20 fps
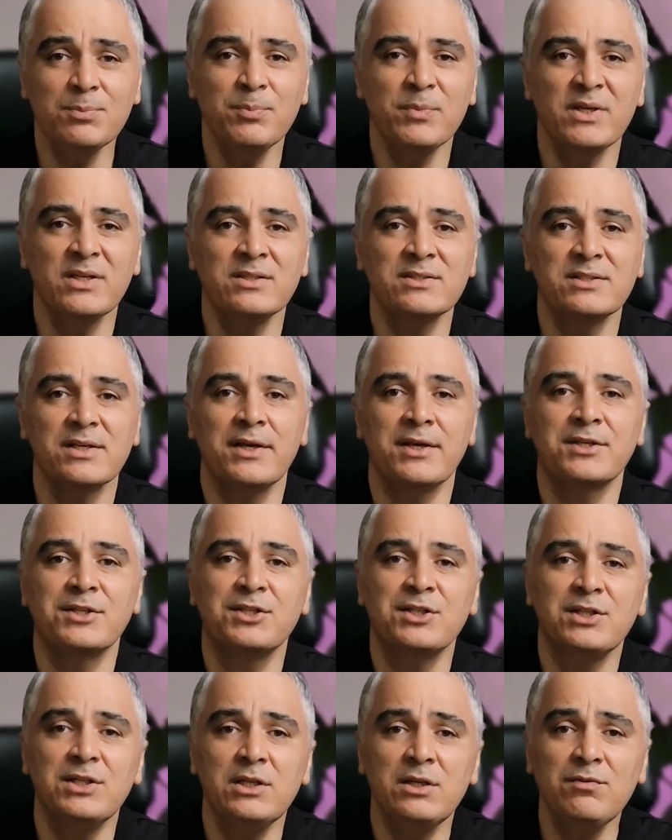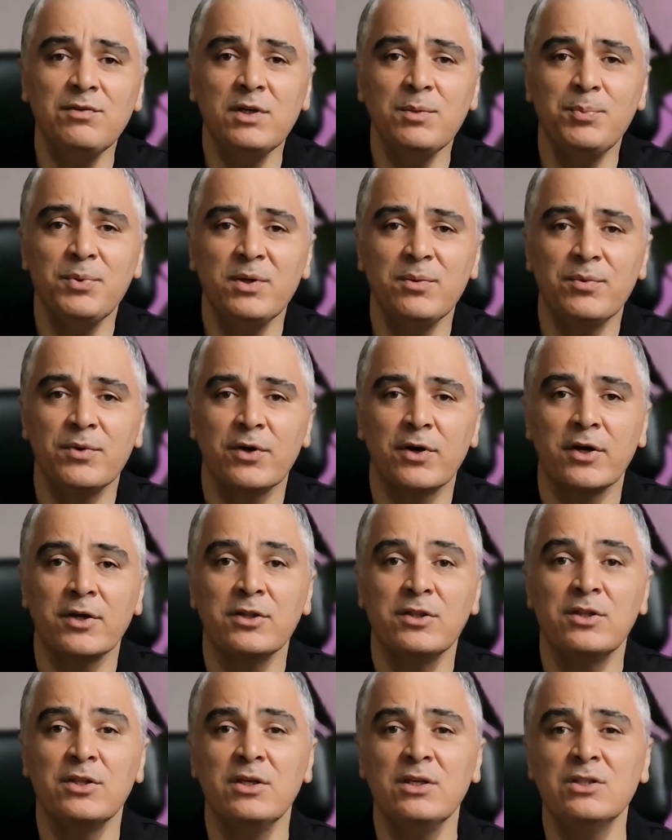means a kiwi
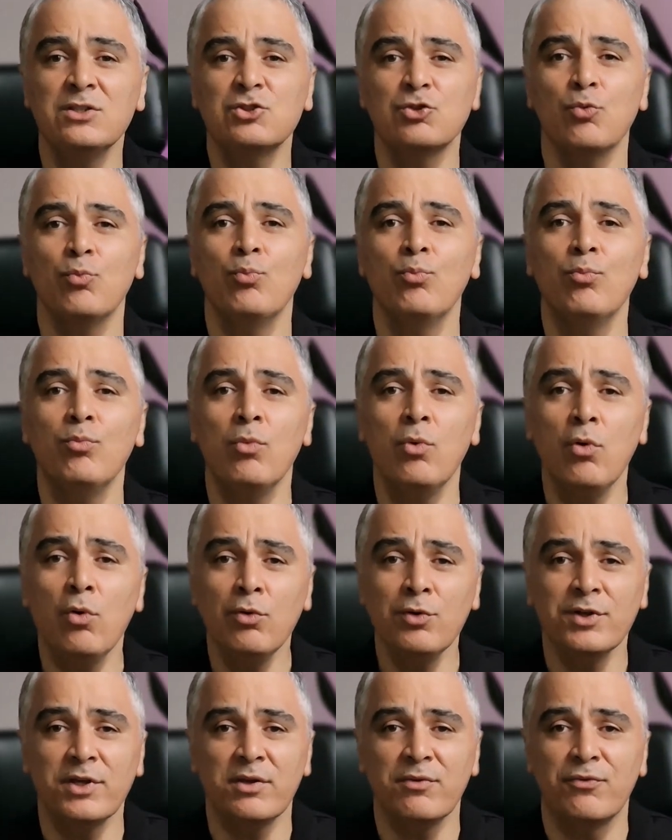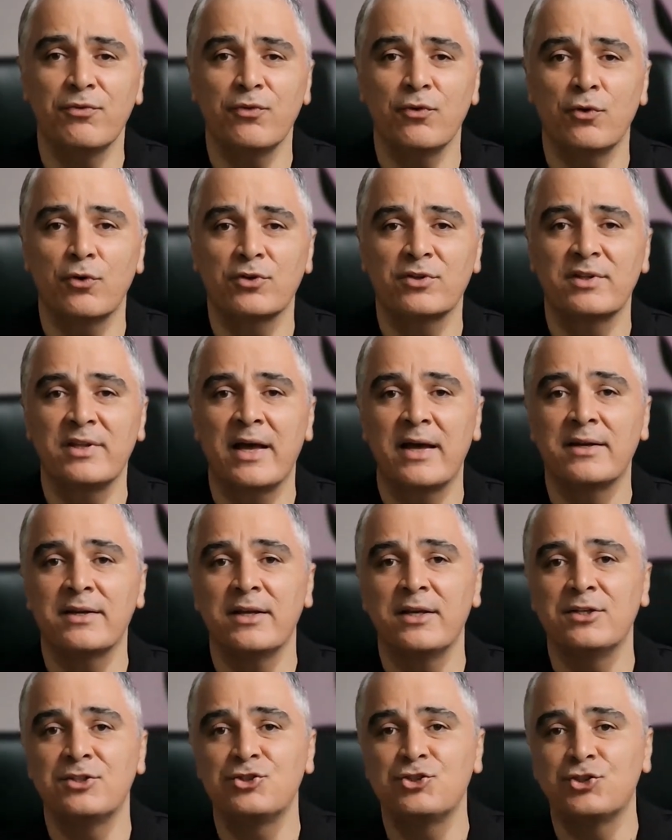PBI needs more effort than
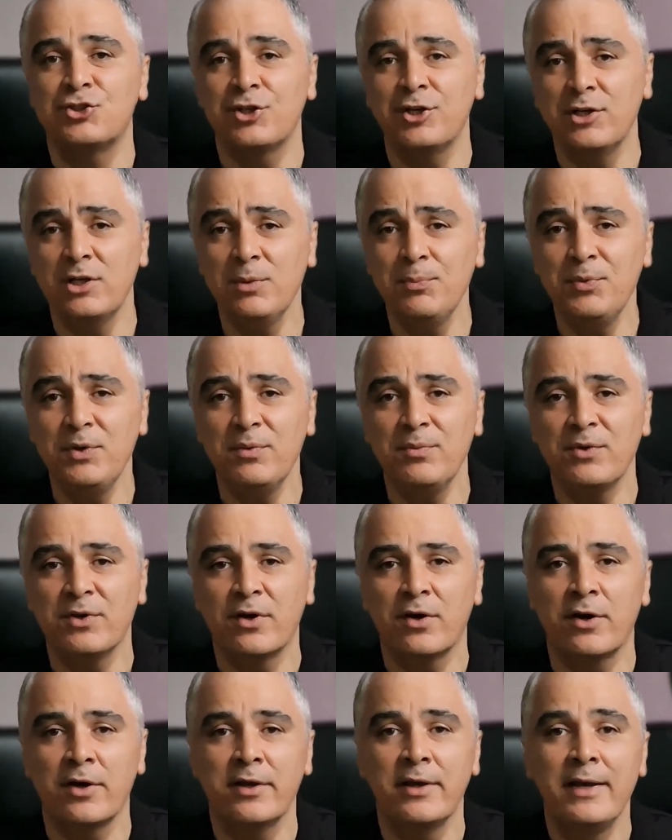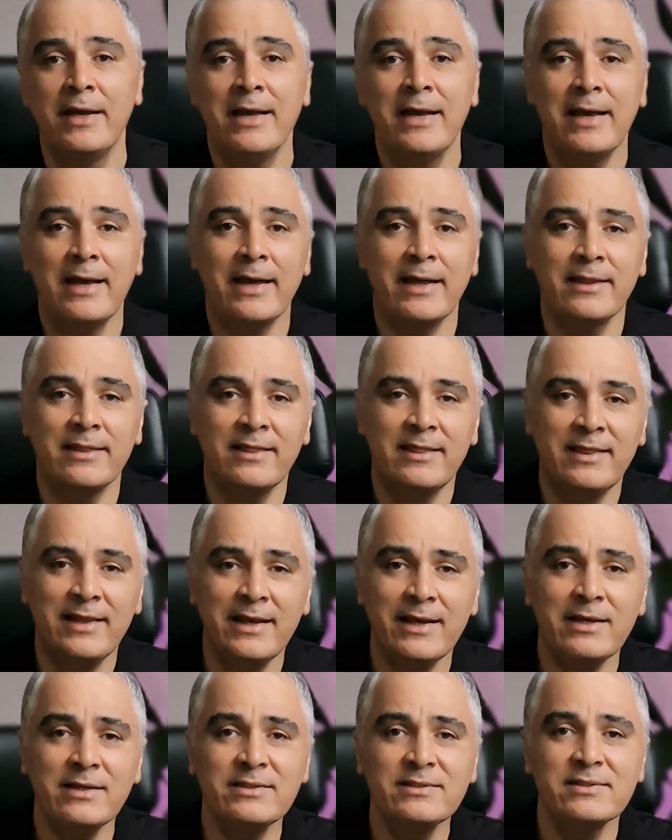a cherry PBI and
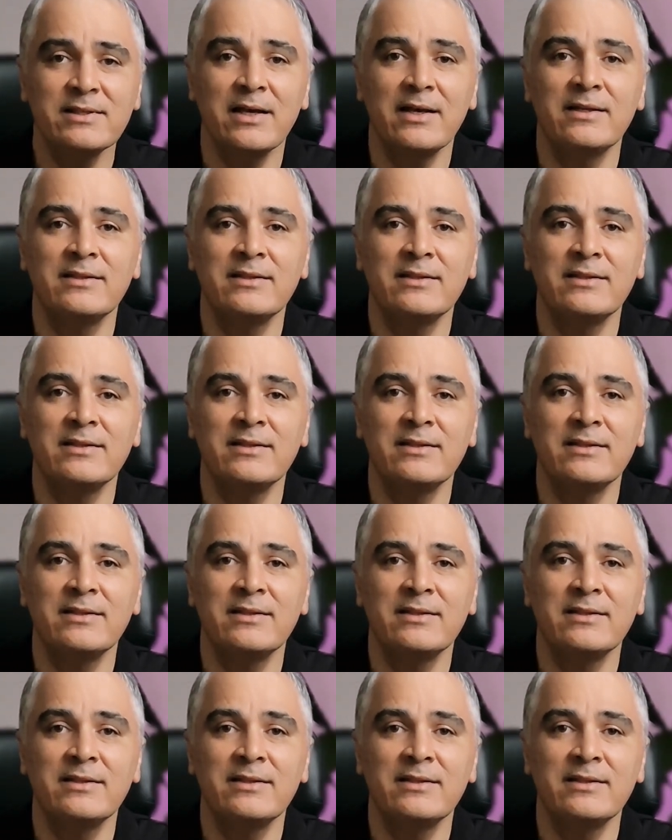less